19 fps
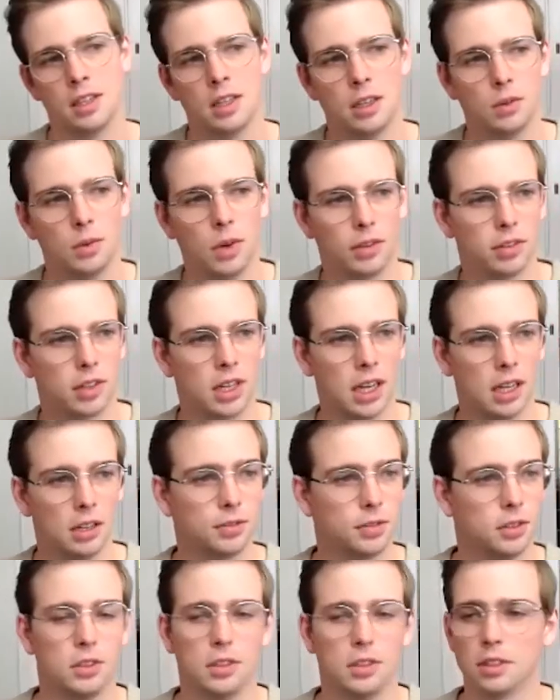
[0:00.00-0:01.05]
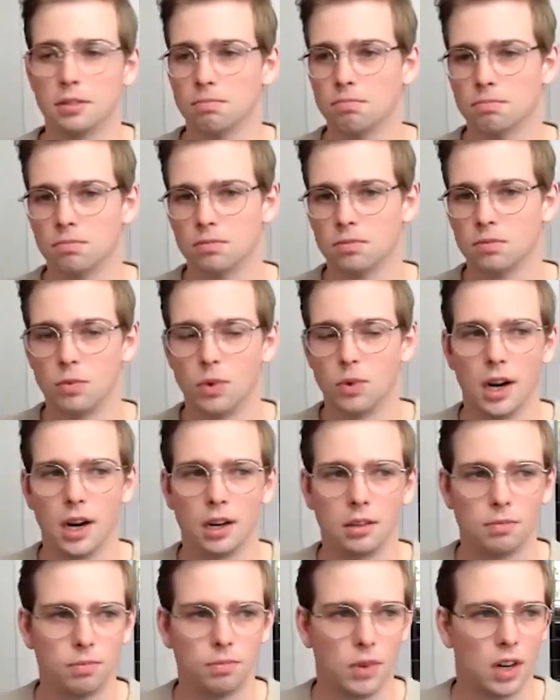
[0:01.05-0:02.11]
We have a Git folder
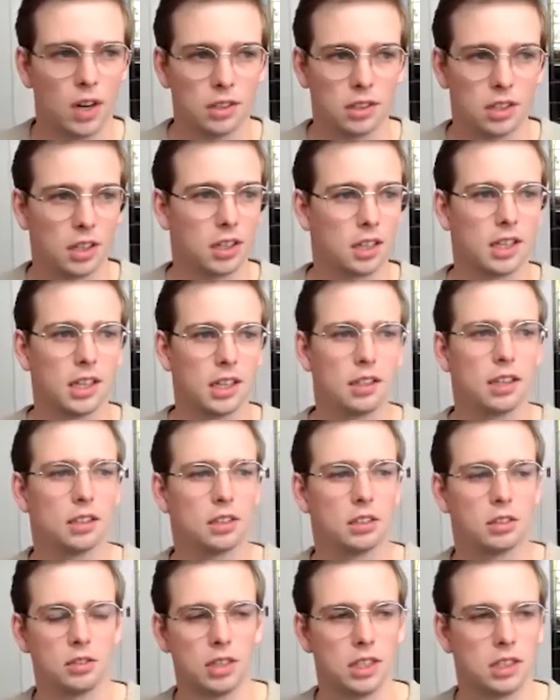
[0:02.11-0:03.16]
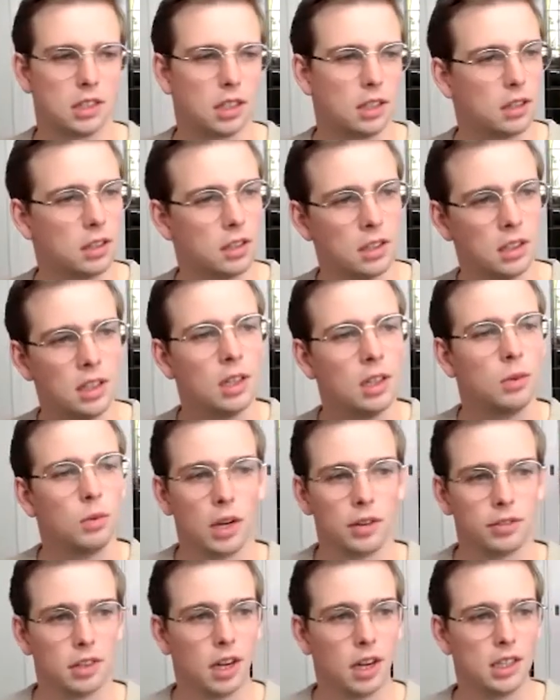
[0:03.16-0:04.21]
where our entire Git history is in. We
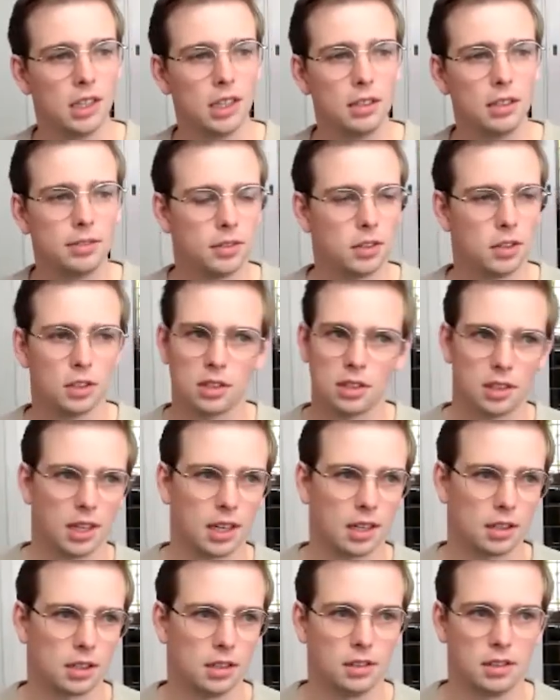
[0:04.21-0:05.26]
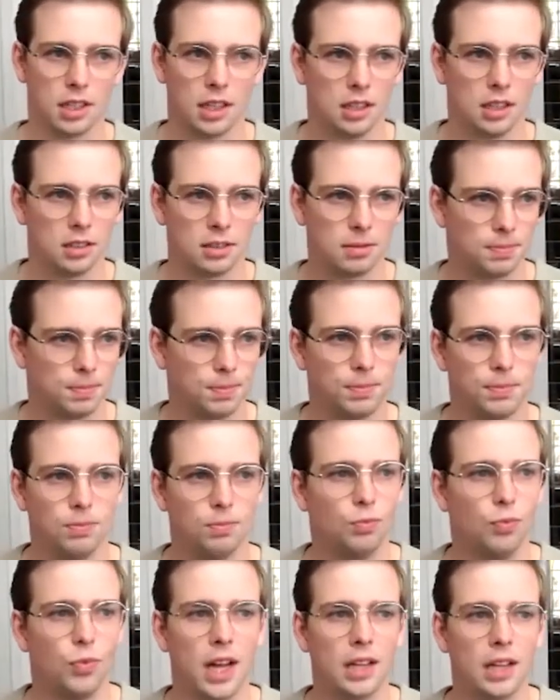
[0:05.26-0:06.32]
have an IDE folder that contains
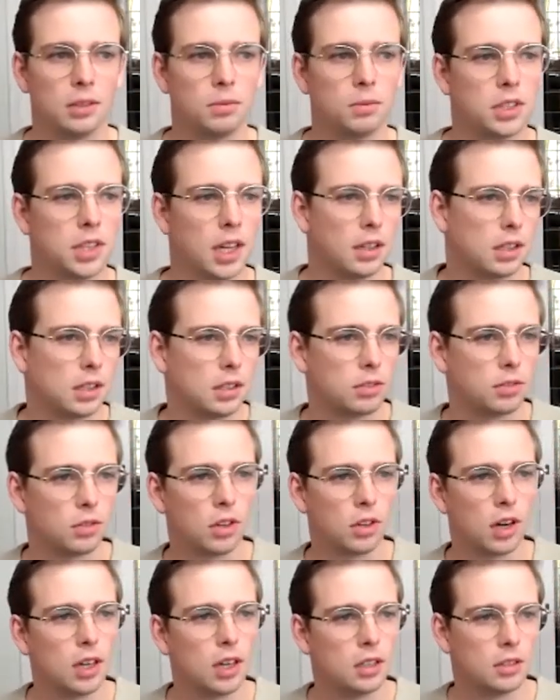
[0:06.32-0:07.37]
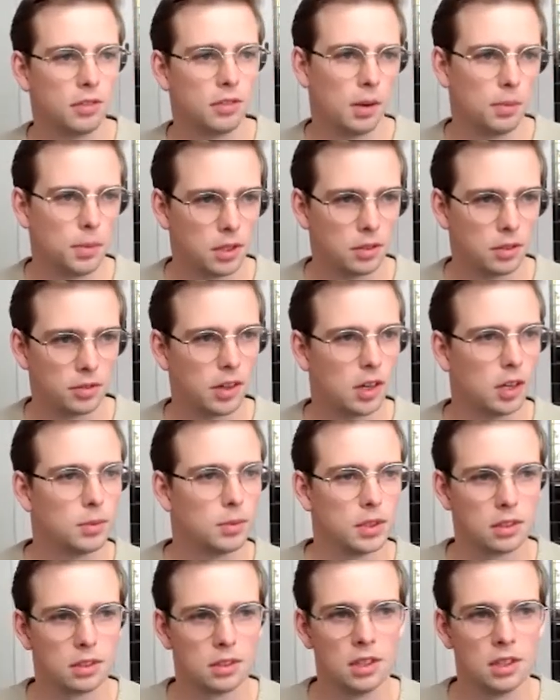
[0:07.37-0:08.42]
random settings for our development environment.